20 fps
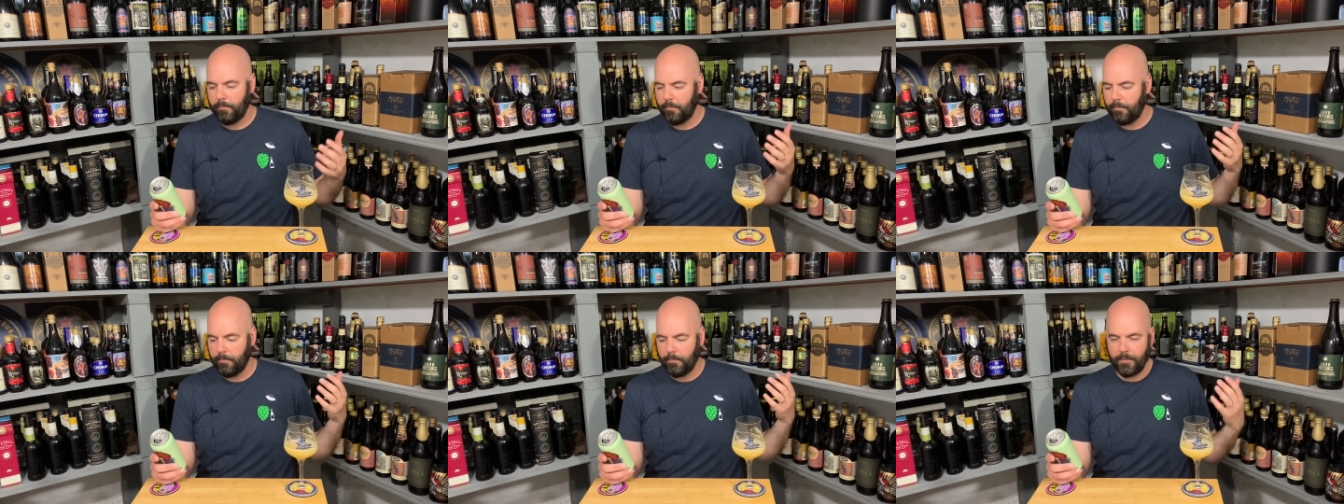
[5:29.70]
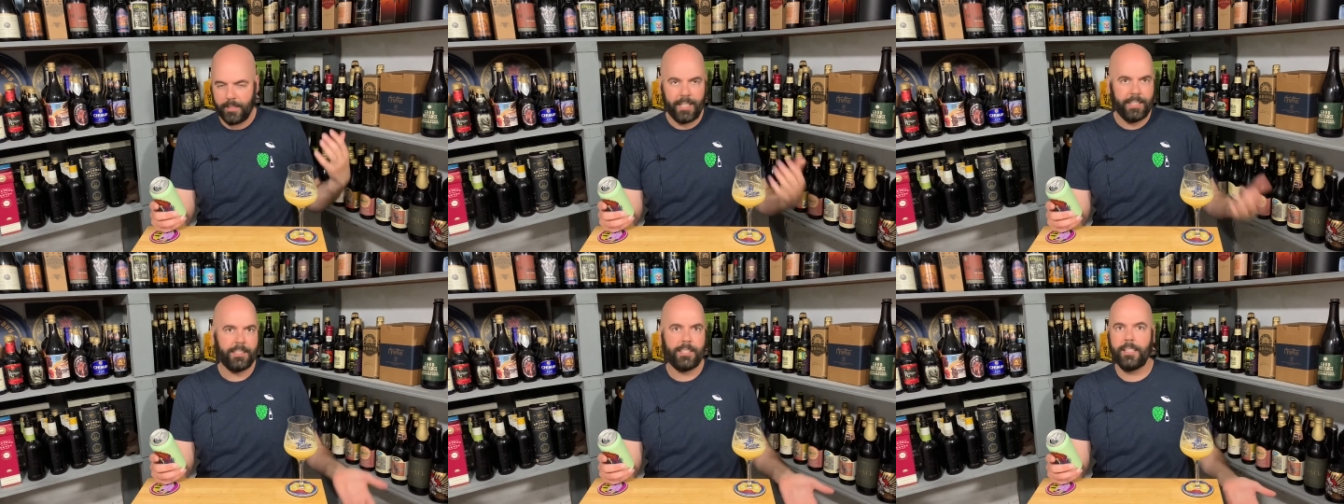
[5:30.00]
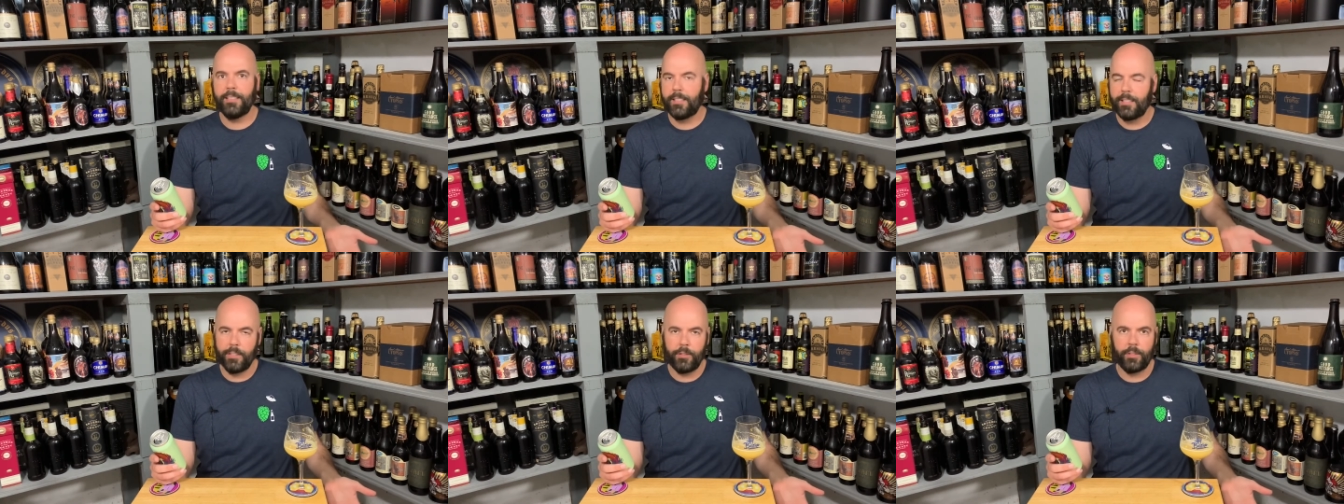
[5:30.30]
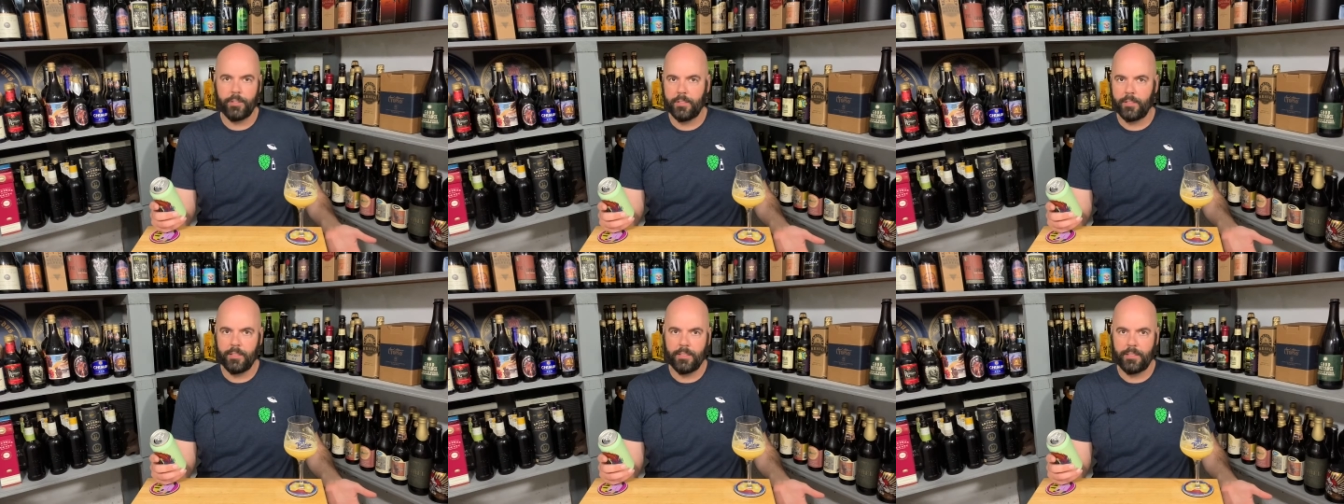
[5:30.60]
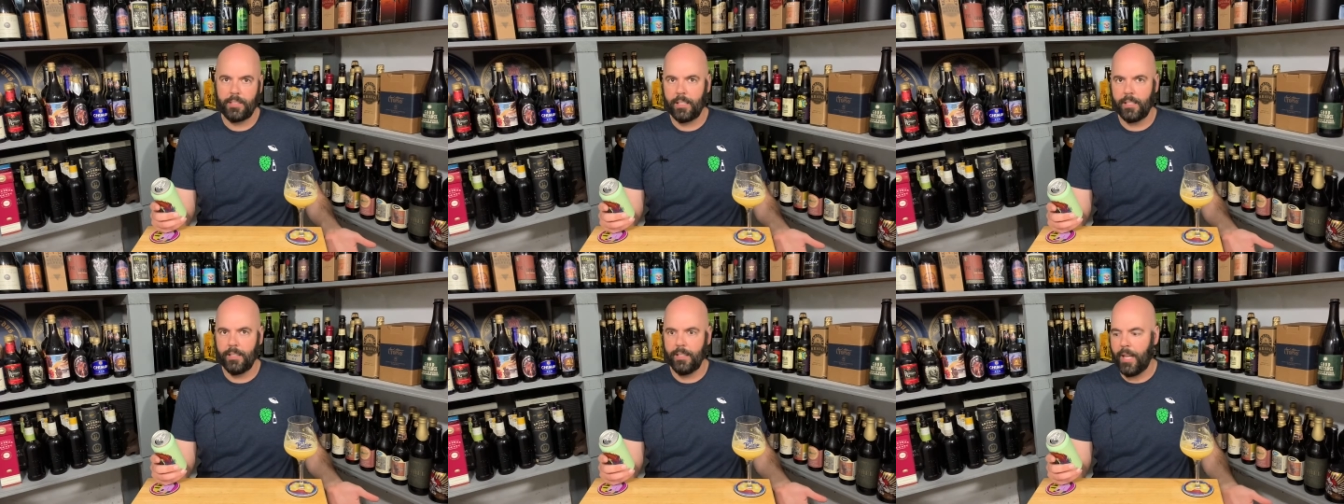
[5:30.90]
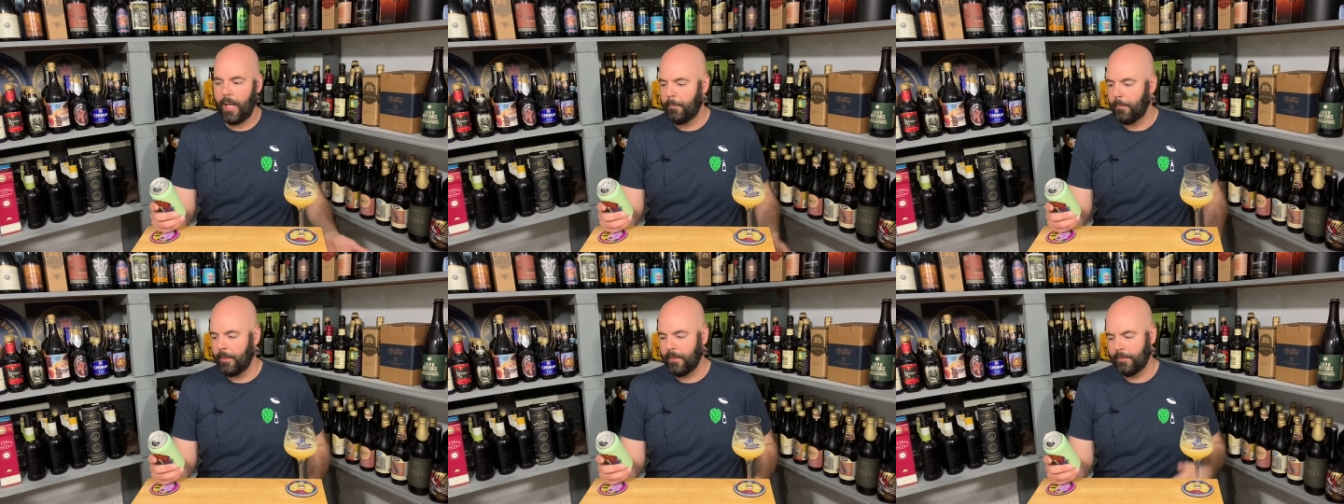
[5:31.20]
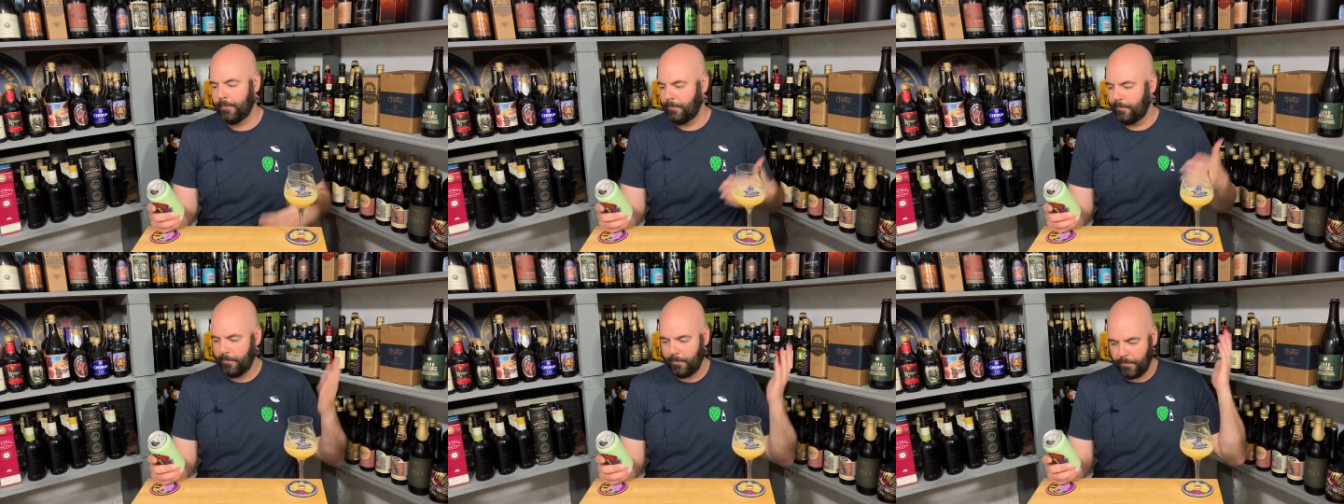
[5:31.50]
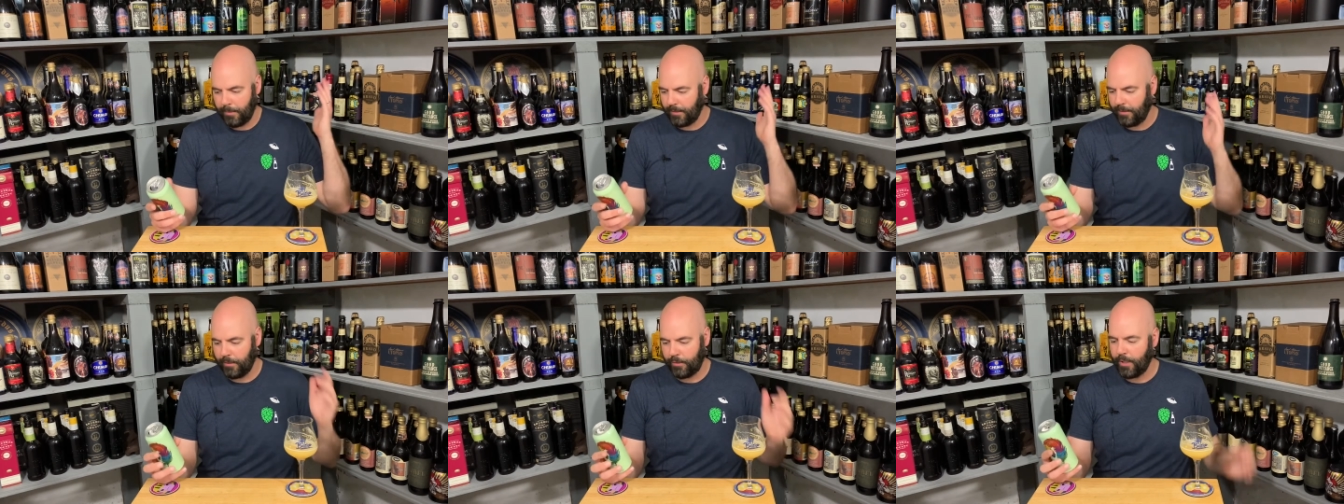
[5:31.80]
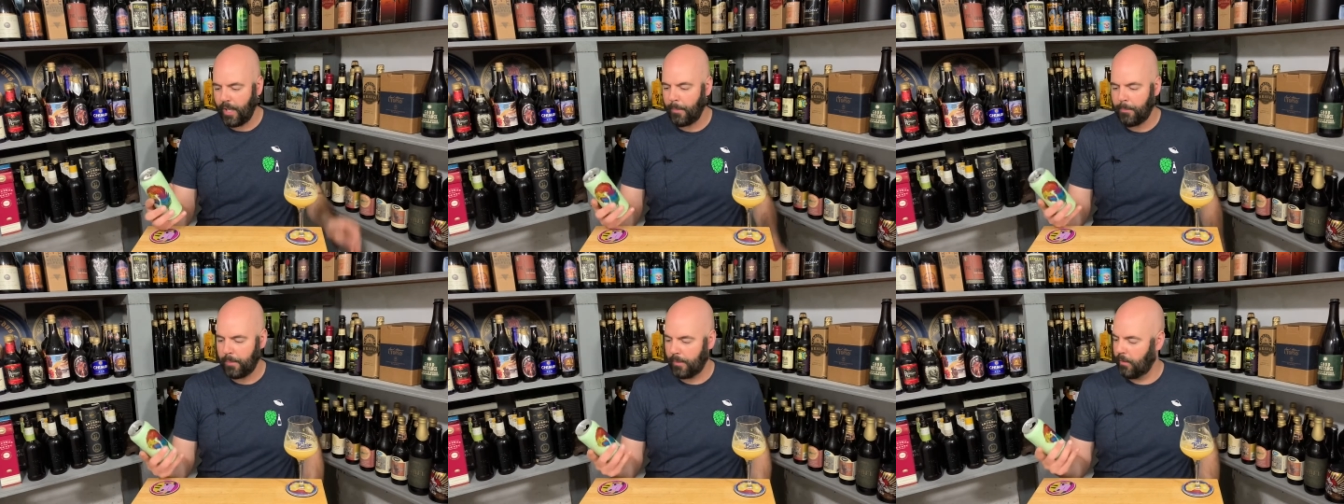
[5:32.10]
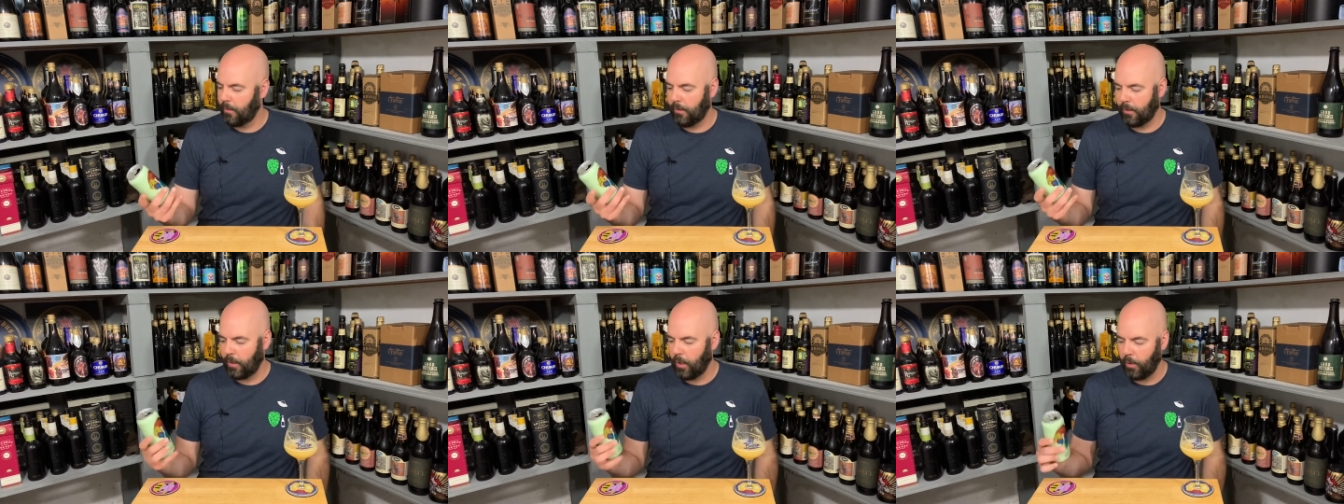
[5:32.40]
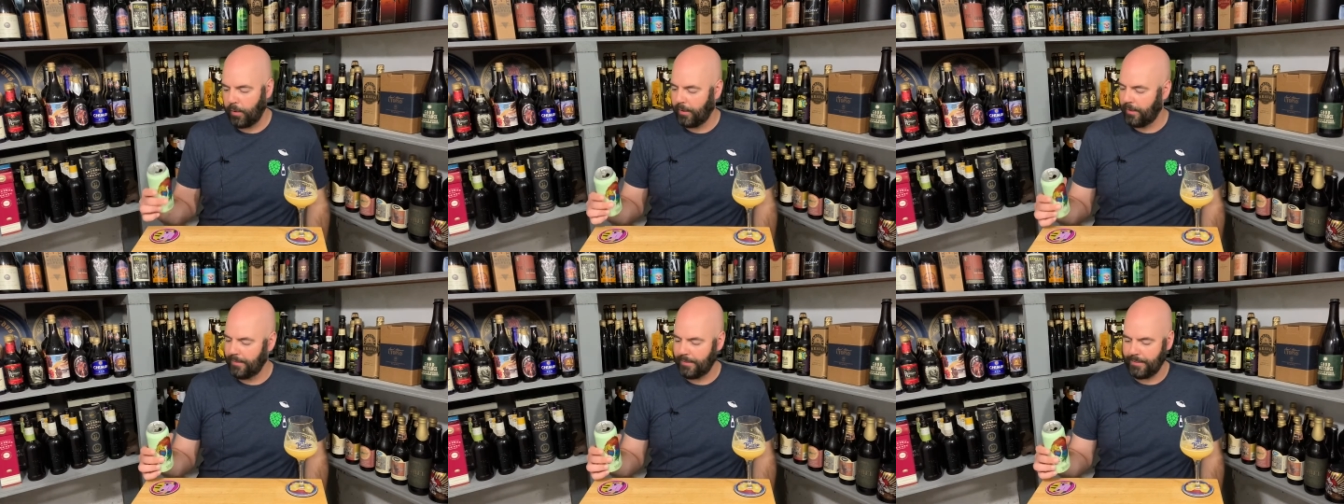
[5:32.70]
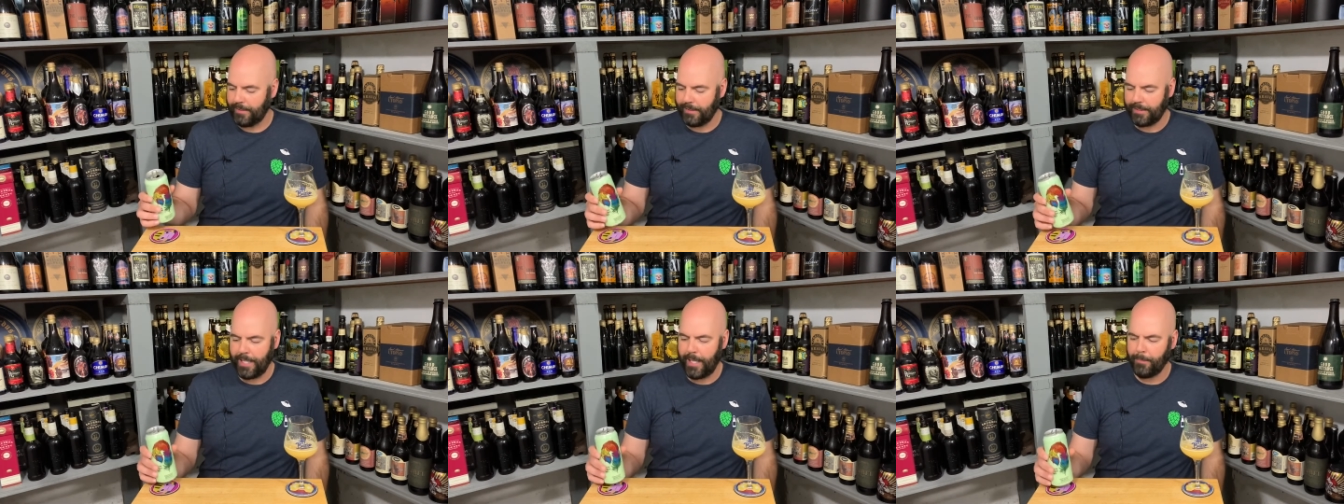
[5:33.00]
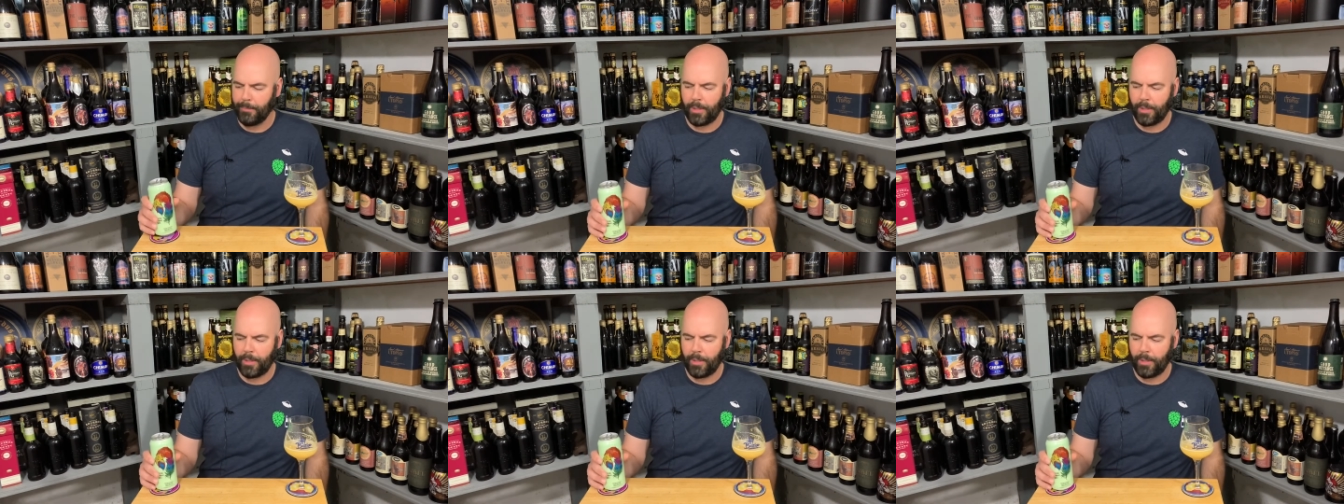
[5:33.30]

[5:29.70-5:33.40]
They said citrus instead of lemon, but the tropical and coconut's the same.